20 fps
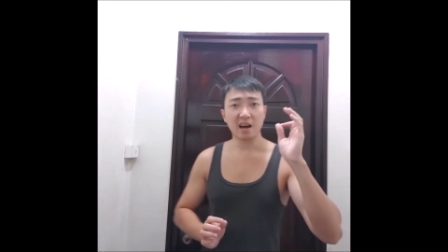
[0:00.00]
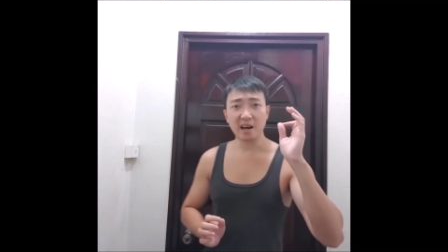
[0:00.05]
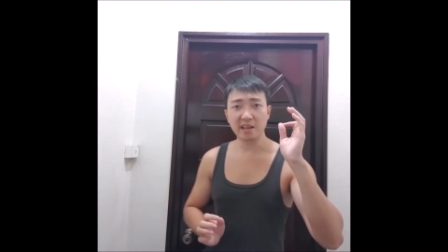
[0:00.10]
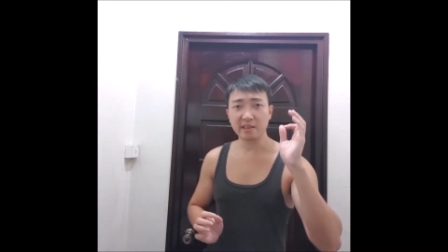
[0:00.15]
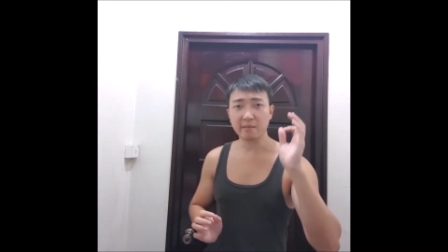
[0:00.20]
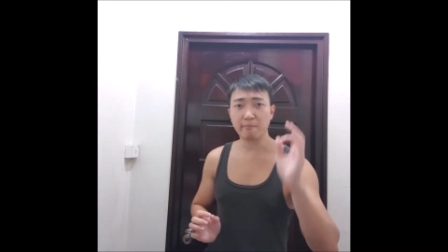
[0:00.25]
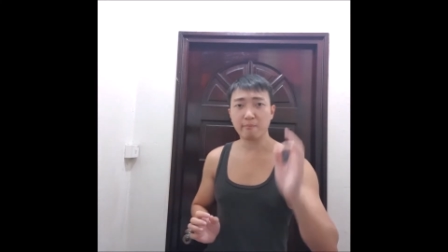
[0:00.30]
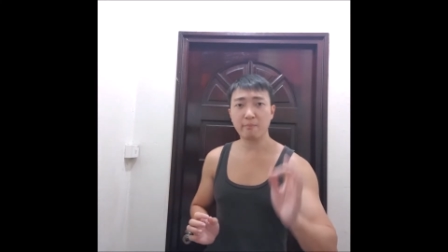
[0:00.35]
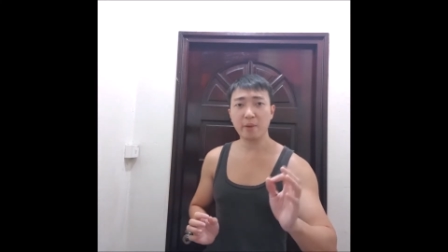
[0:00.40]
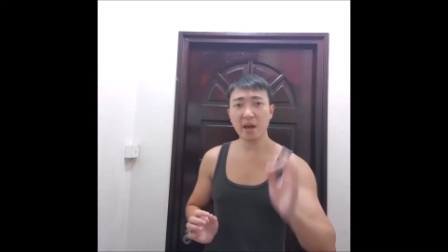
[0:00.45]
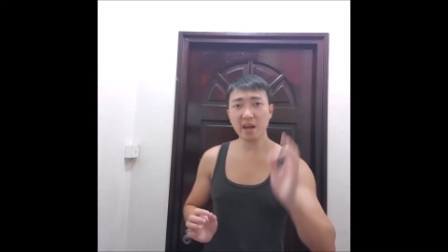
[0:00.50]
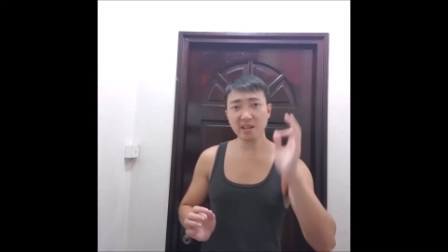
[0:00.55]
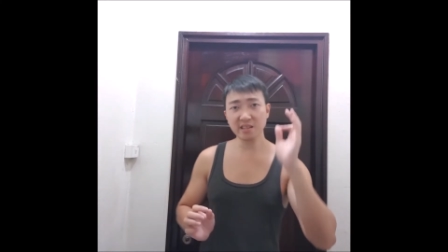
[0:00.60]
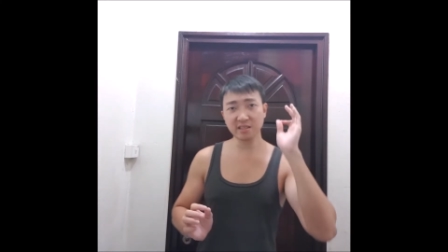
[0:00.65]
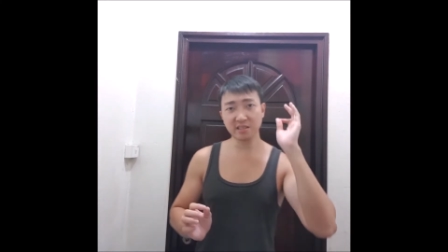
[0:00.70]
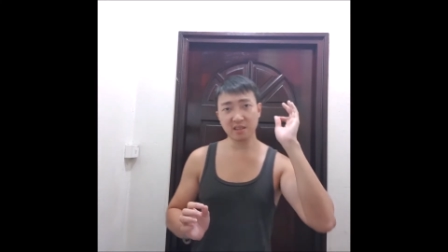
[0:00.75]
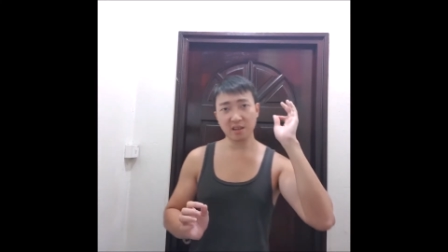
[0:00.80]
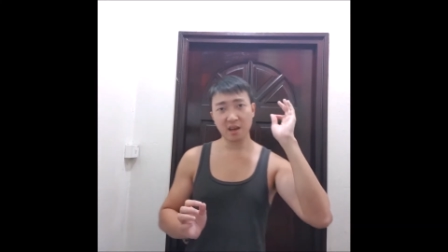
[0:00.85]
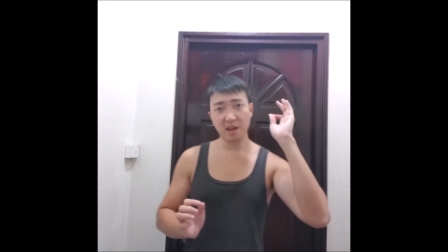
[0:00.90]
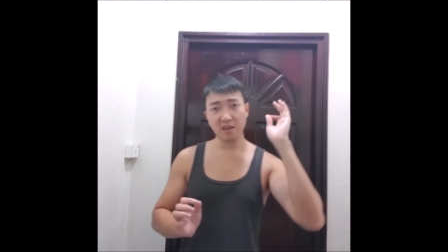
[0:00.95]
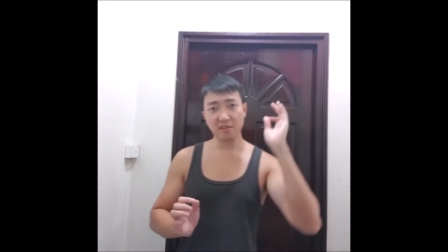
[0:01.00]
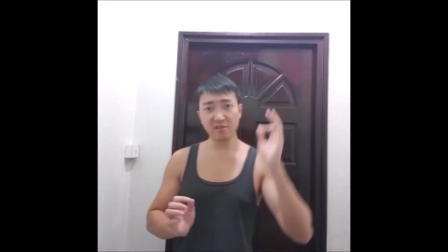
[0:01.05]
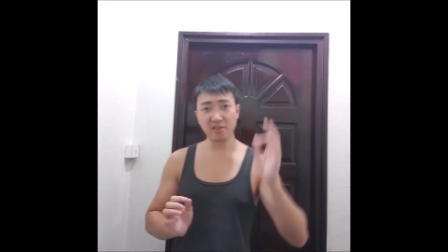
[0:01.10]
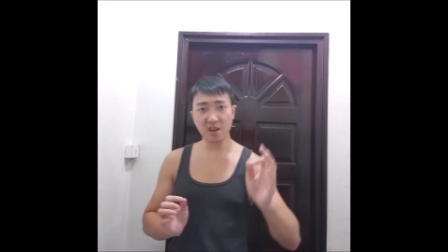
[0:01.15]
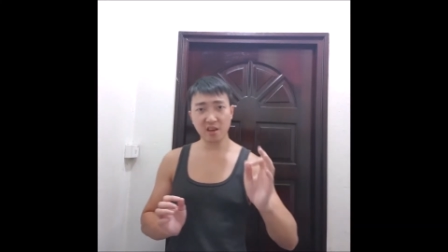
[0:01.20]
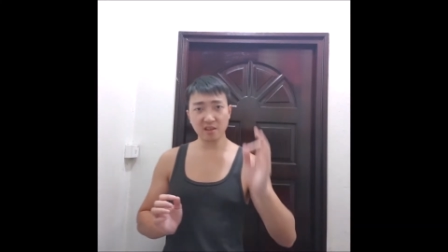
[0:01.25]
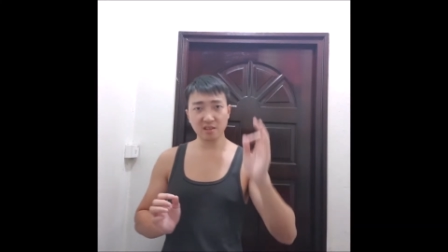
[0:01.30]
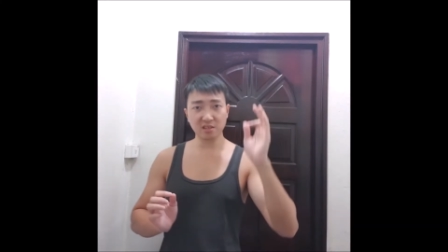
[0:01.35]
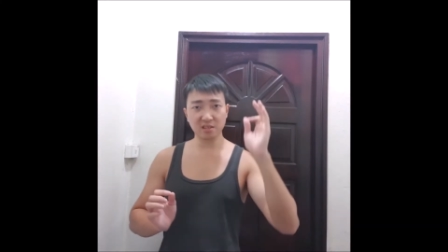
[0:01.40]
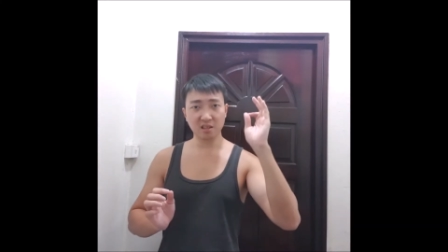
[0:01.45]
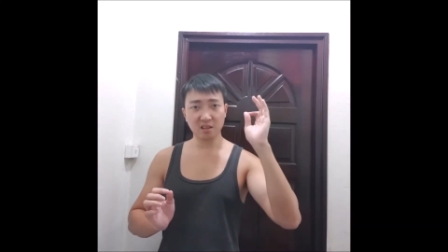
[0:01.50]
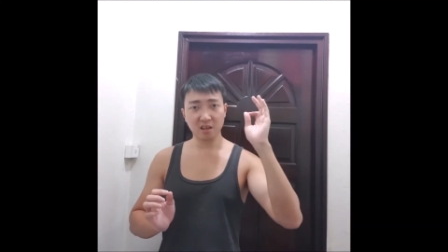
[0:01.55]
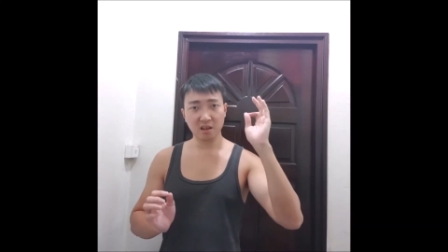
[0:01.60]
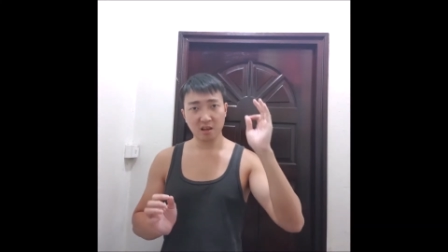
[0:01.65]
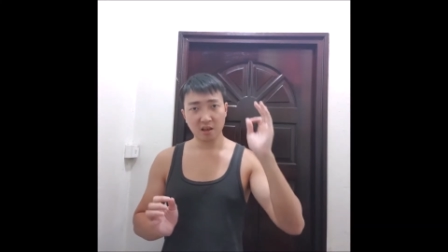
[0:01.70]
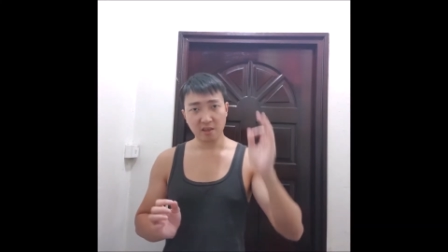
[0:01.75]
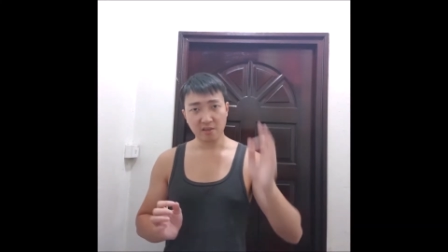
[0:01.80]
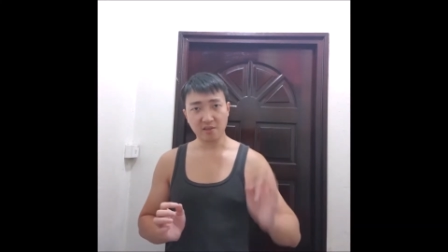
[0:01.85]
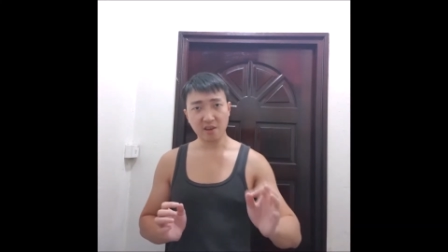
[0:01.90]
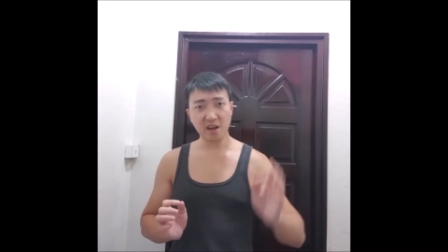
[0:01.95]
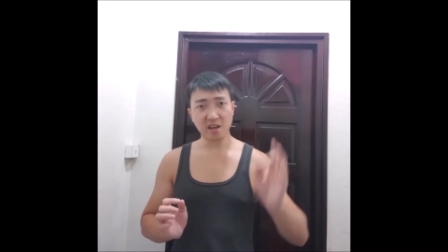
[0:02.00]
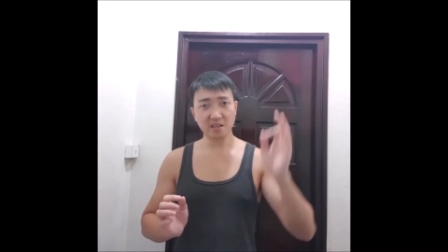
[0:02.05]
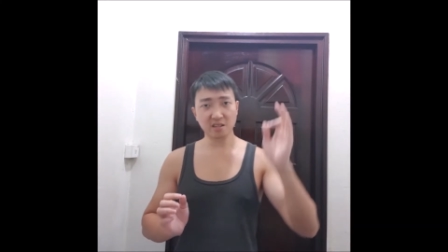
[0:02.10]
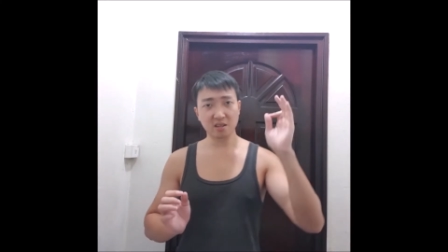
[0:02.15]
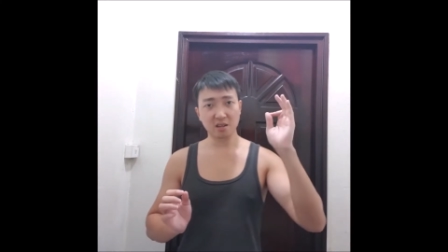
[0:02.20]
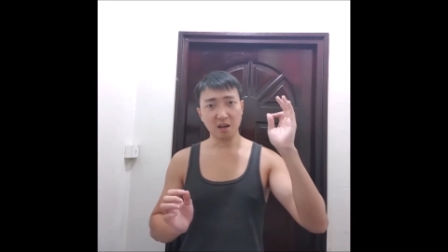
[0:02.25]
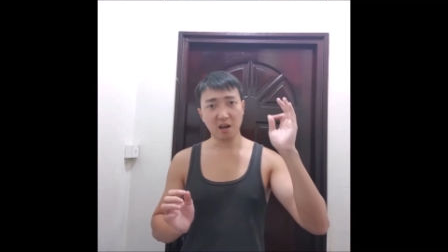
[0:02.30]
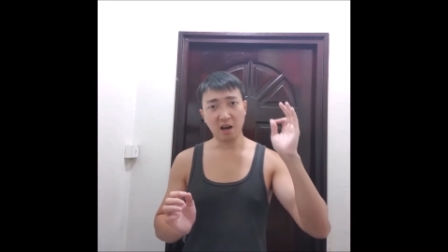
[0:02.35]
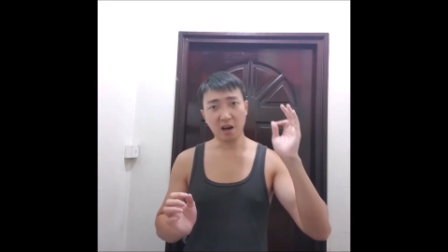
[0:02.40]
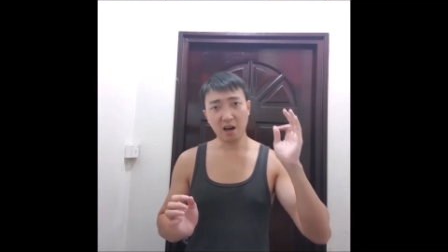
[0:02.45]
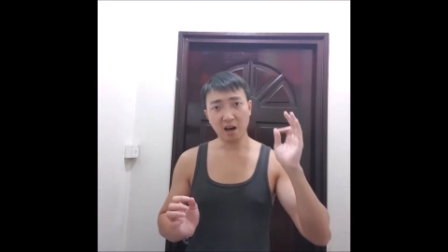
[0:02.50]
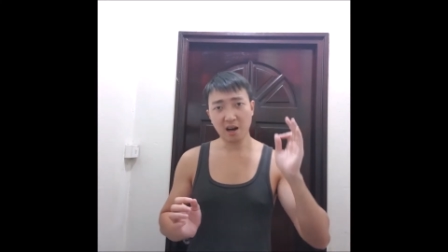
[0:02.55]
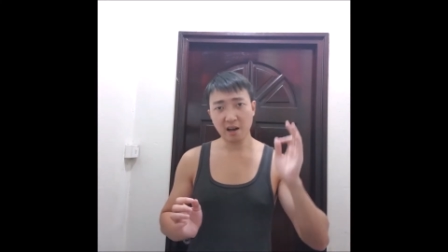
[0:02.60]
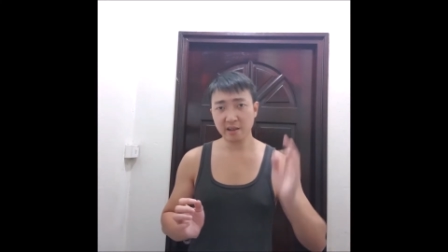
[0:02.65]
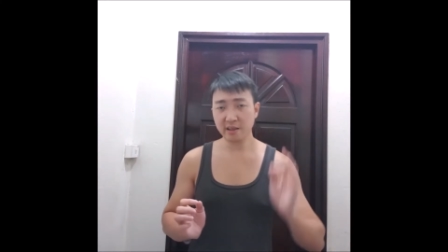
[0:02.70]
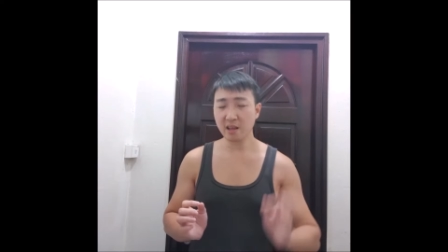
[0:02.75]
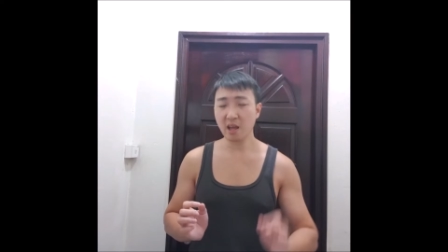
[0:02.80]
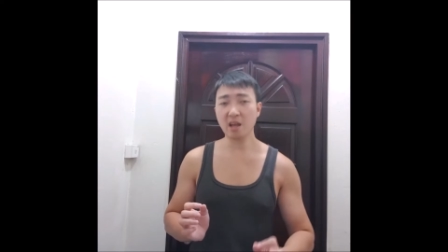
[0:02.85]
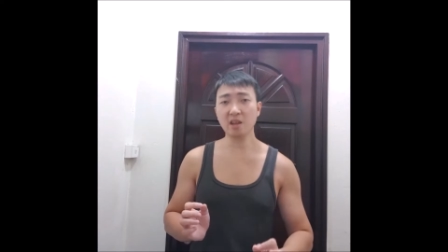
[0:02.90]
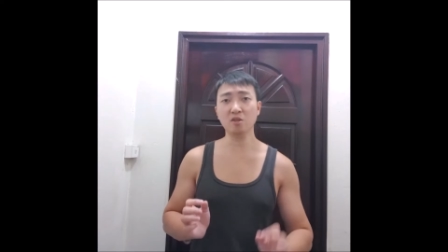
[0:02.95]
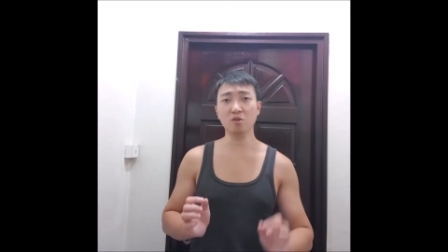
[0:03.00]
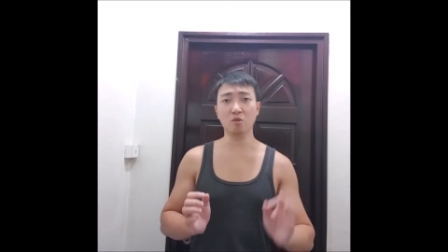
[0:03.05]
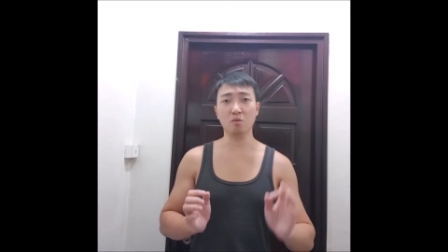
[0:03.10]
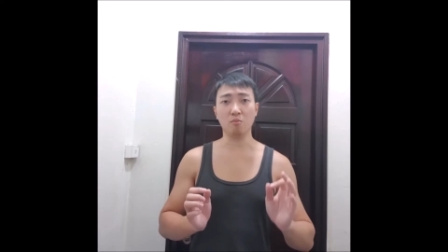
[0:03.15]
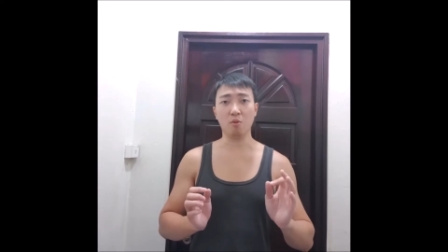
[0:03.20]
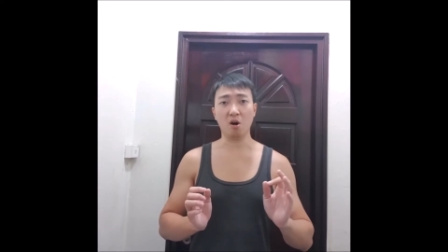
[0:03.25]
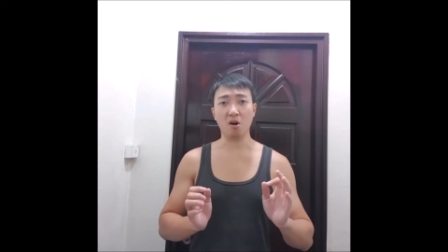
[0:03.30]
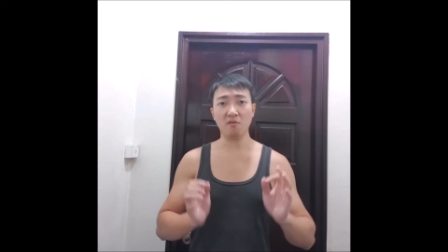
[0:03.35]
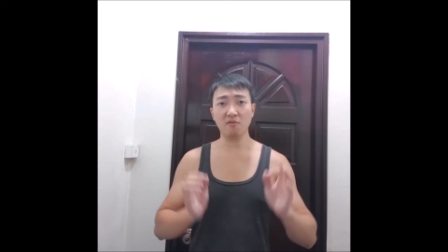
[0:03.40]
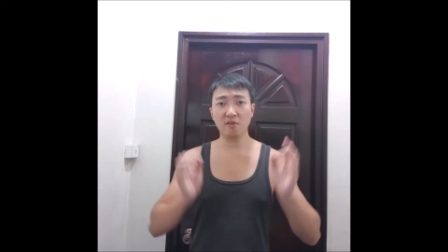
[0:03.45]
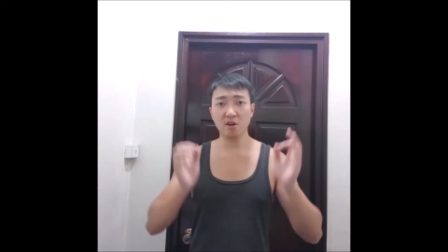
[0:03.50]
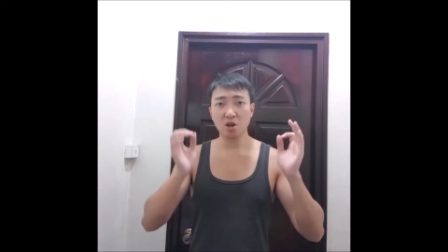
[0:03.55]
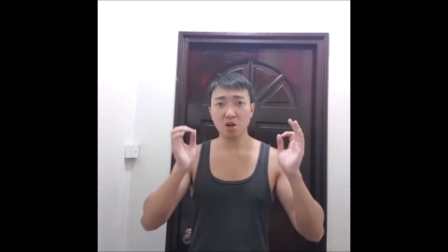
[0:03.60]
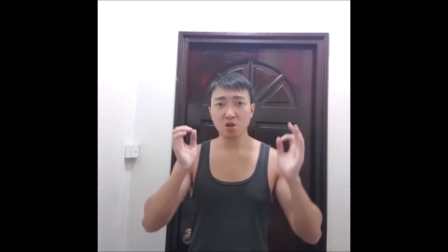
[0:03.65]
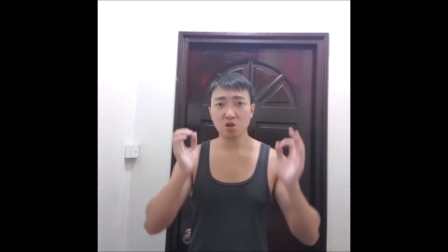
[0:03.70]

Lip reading: are the best things that an endomorph